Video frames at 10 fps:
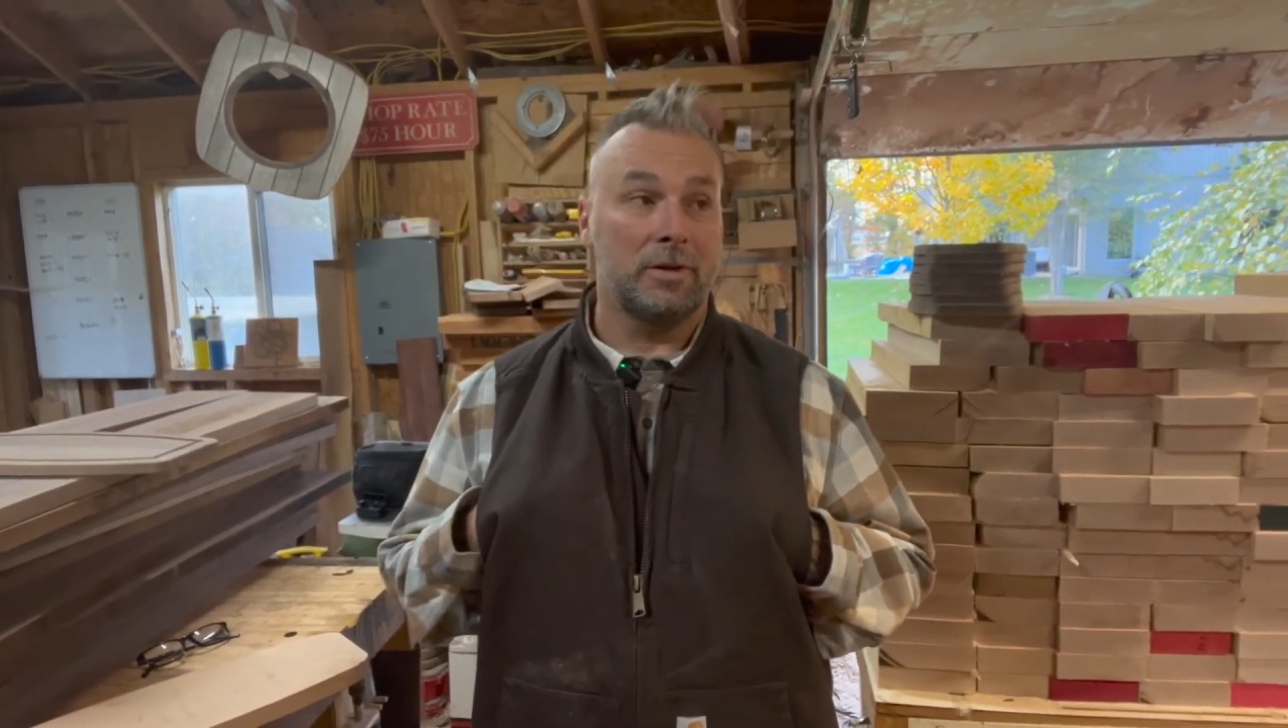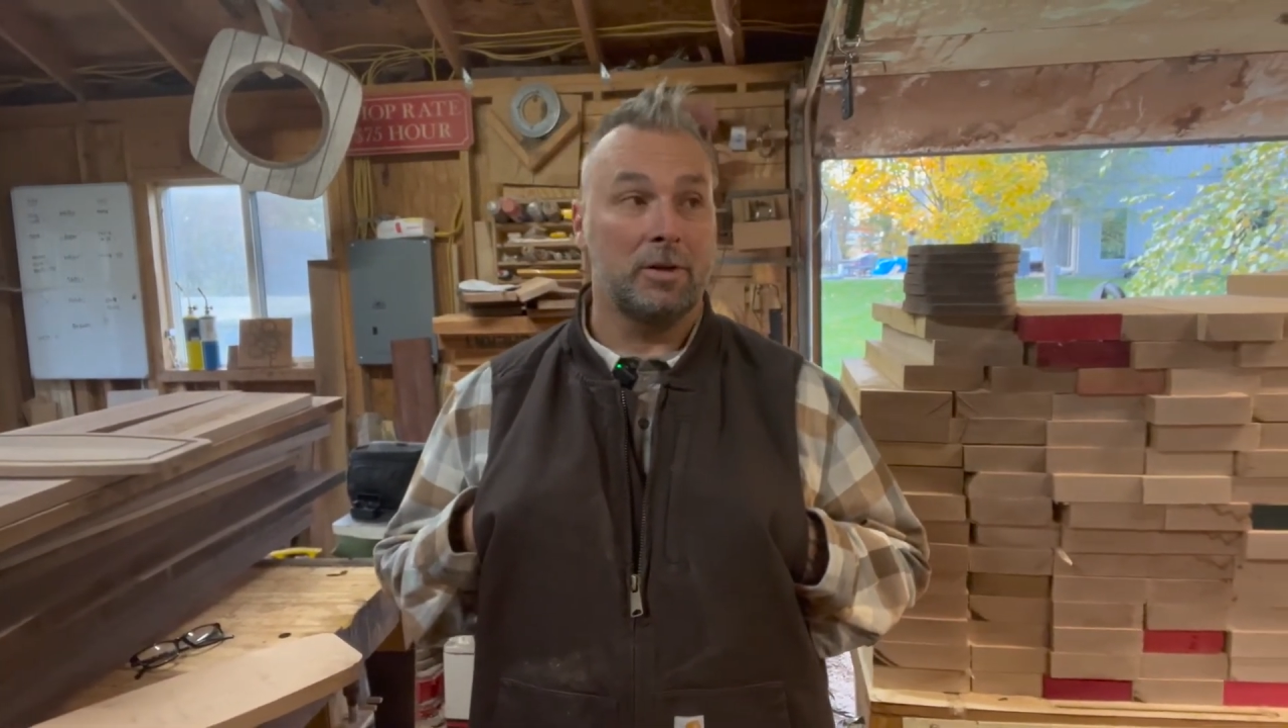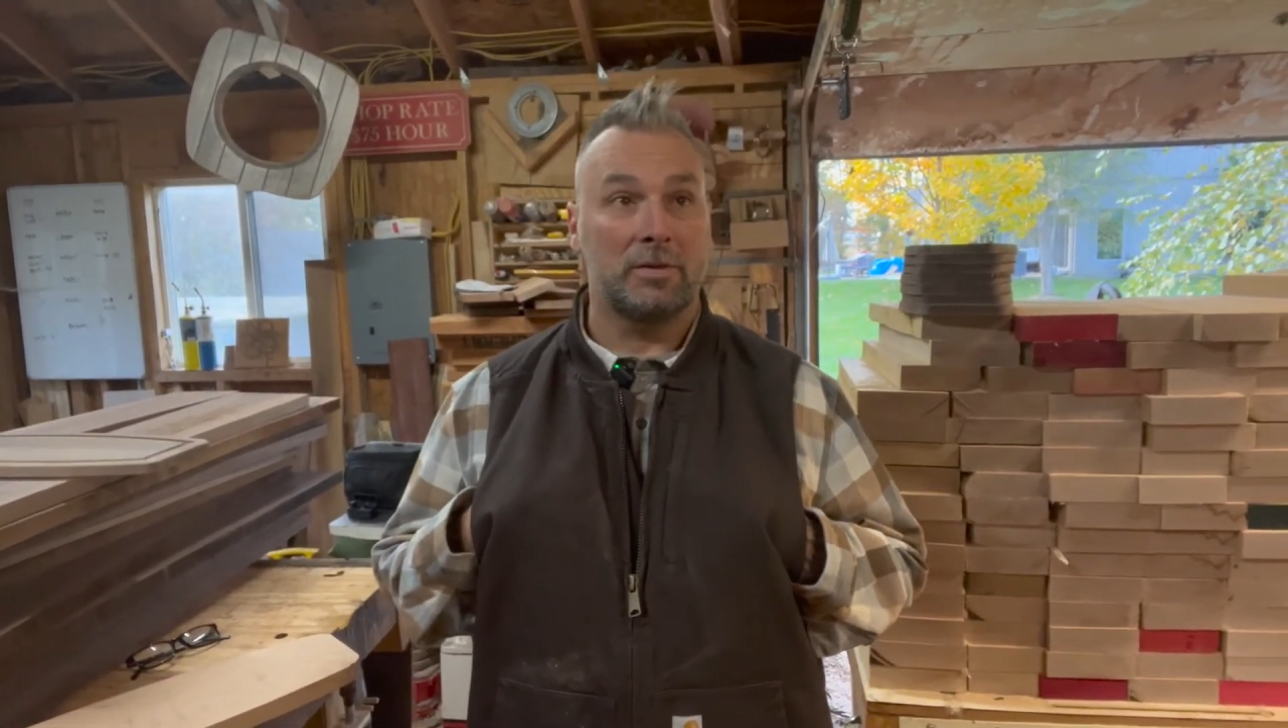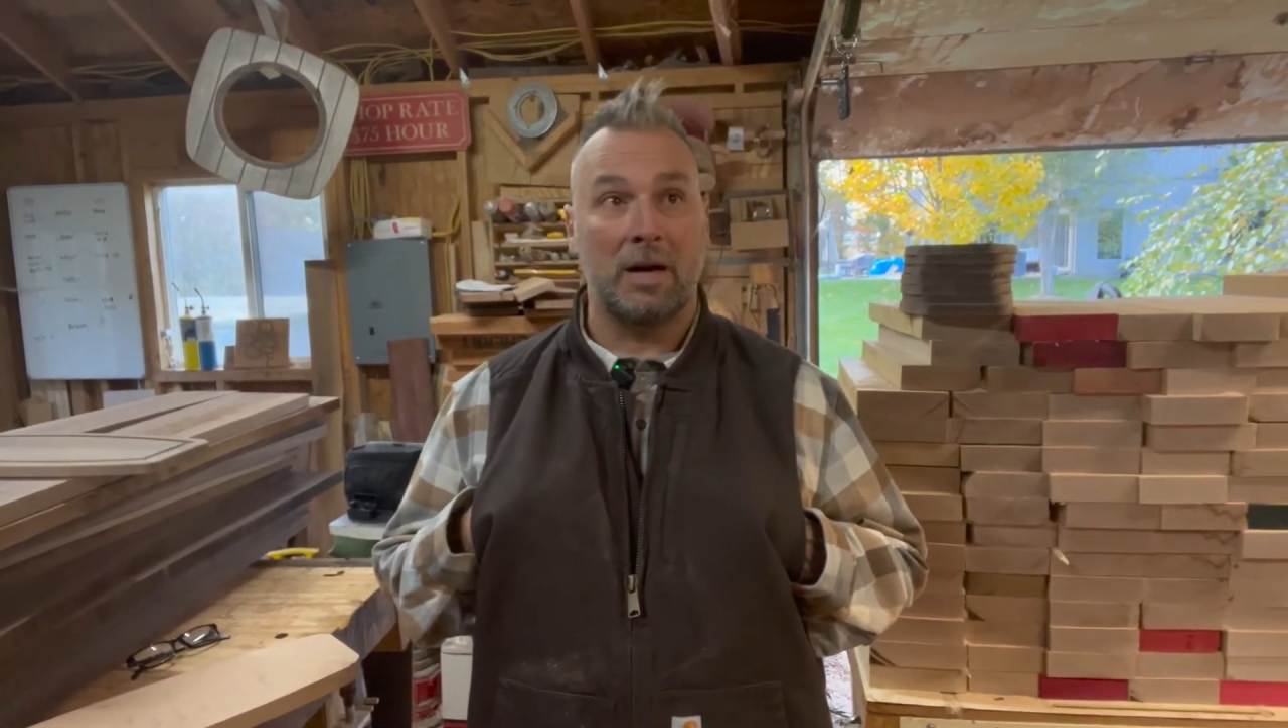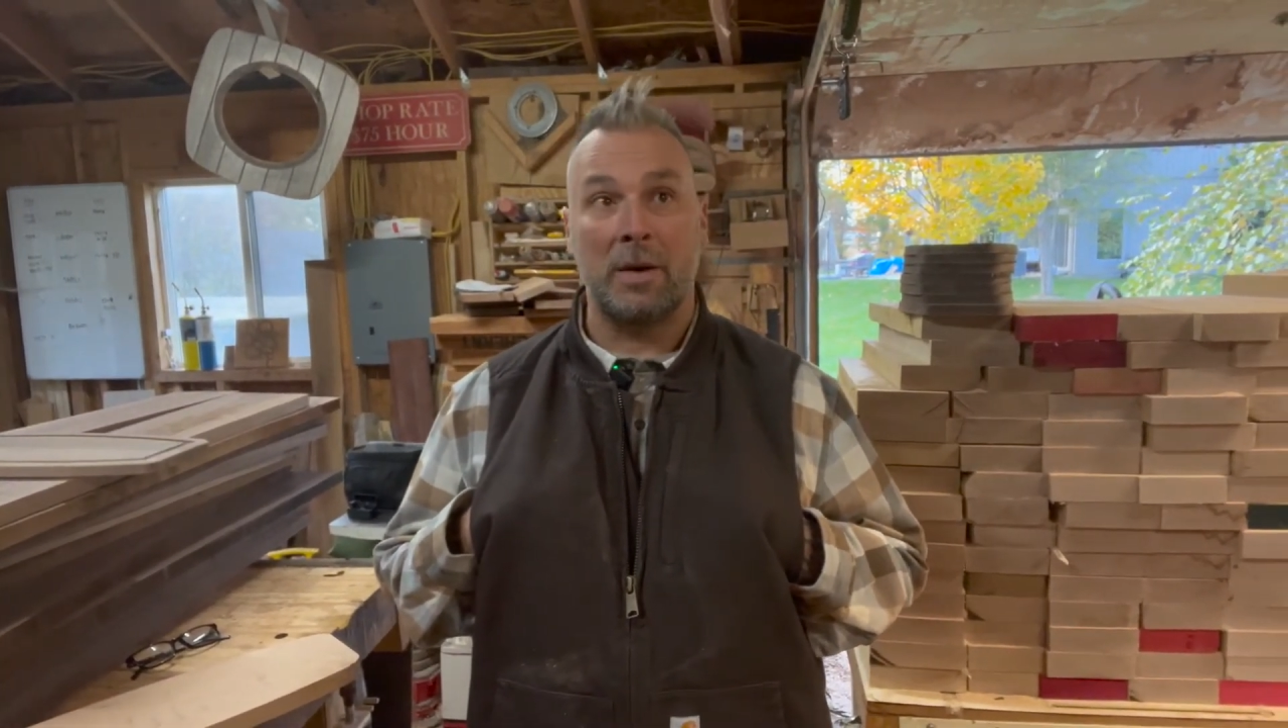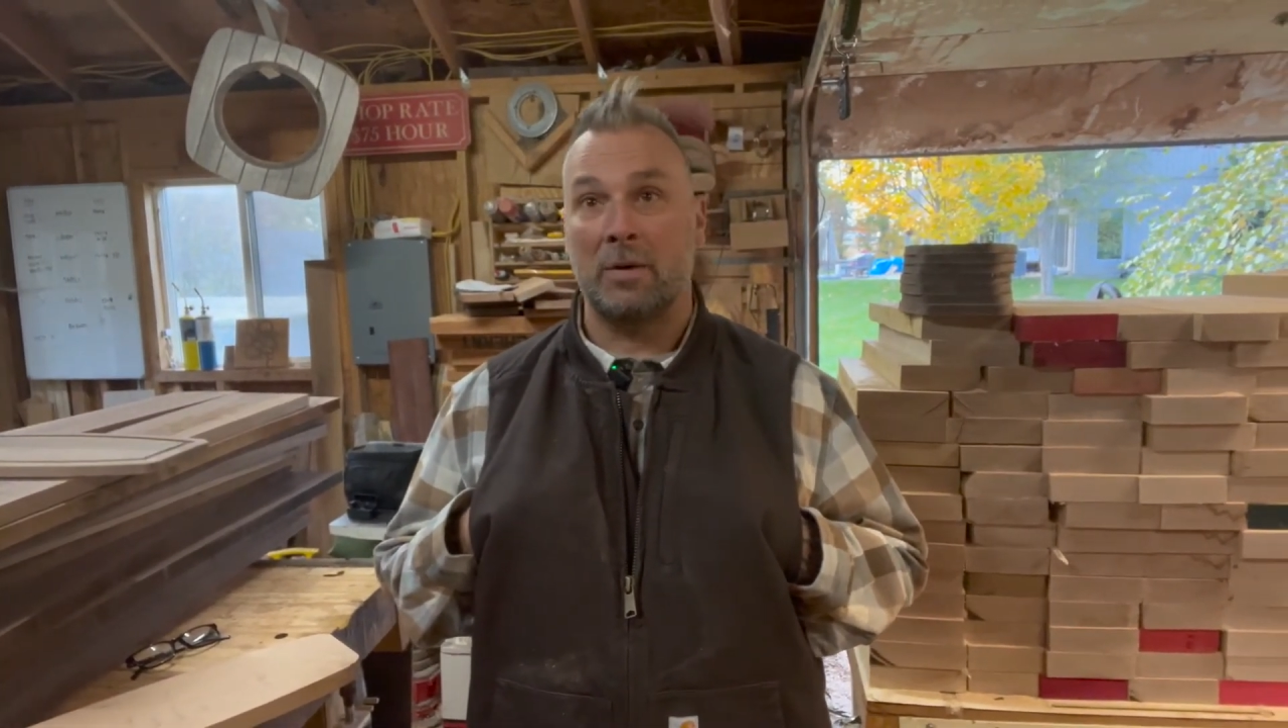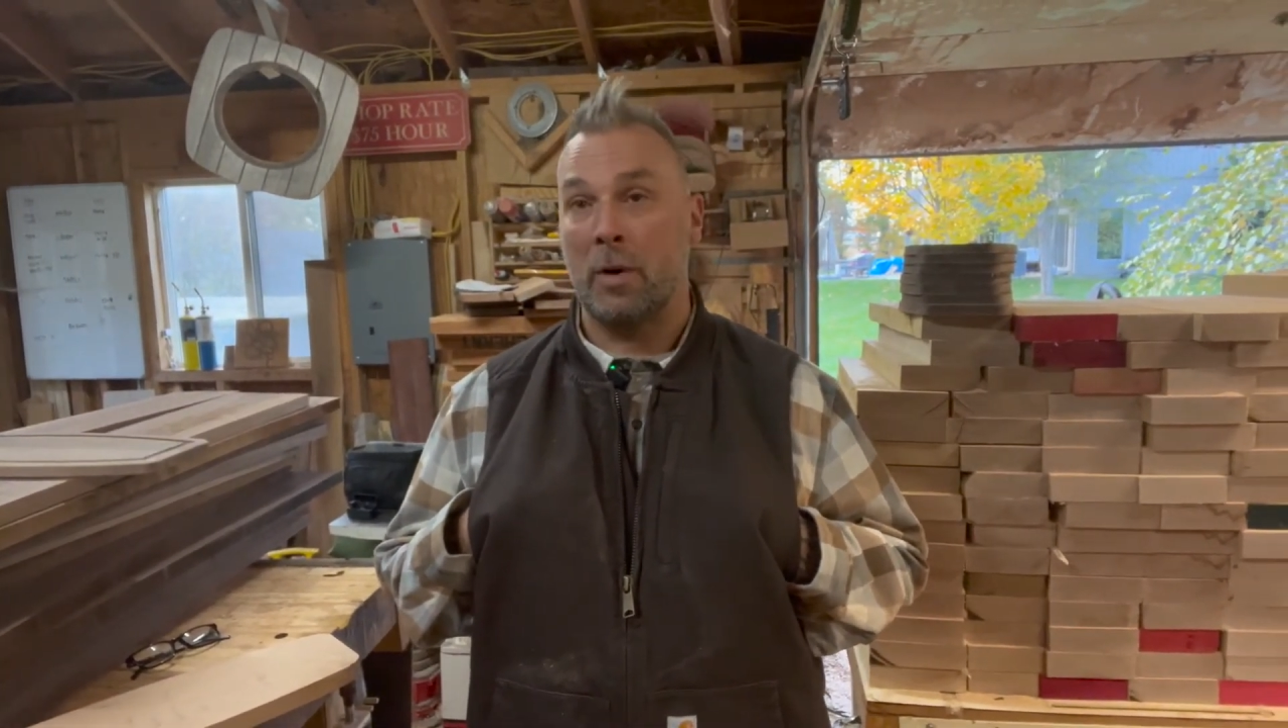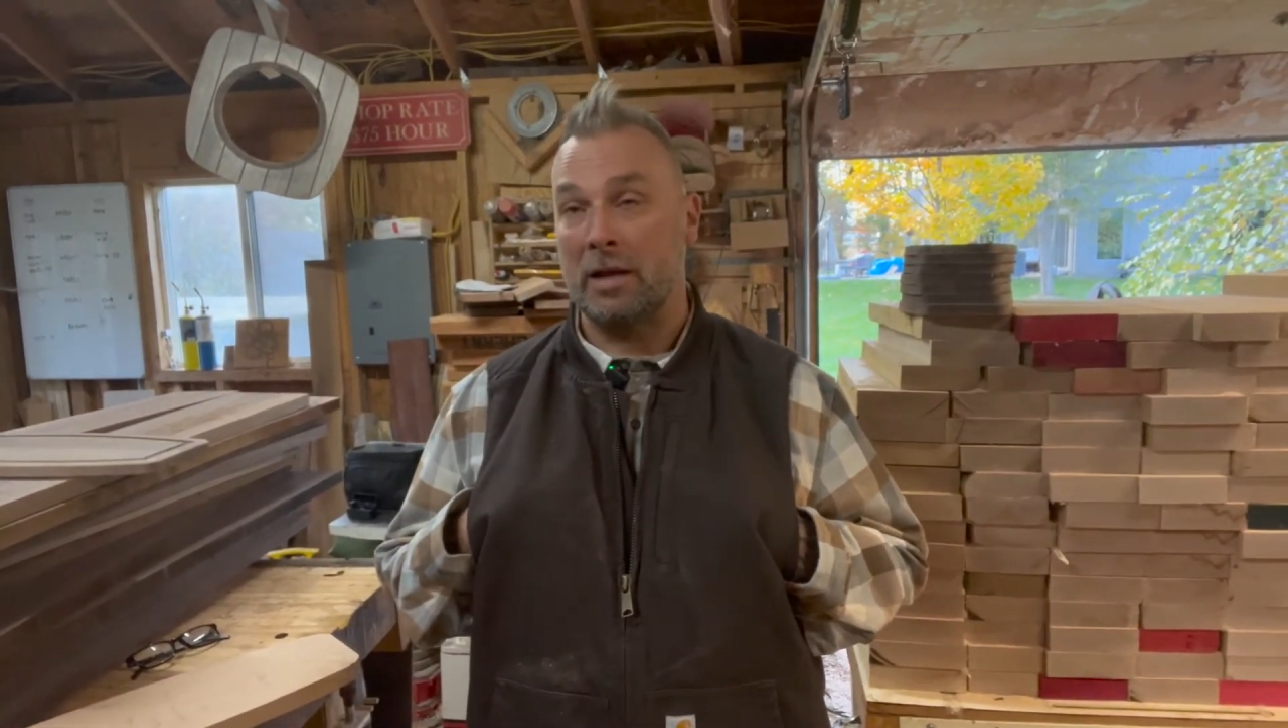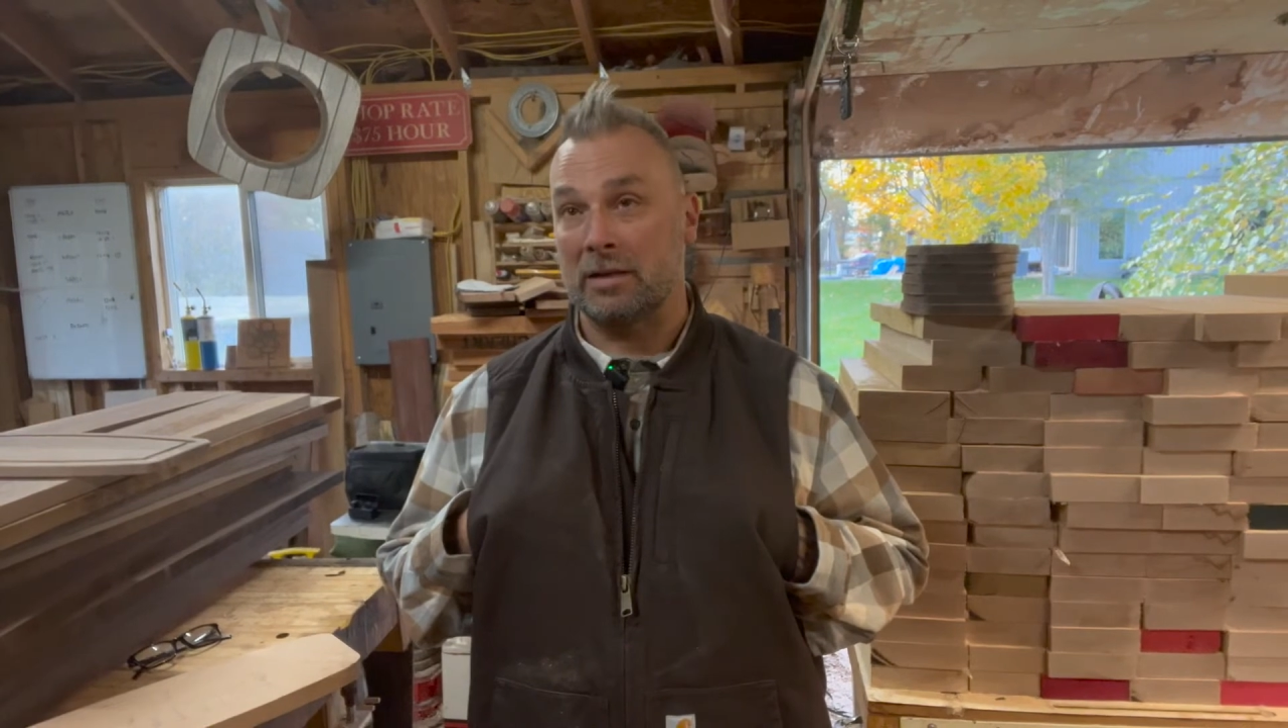Time I wait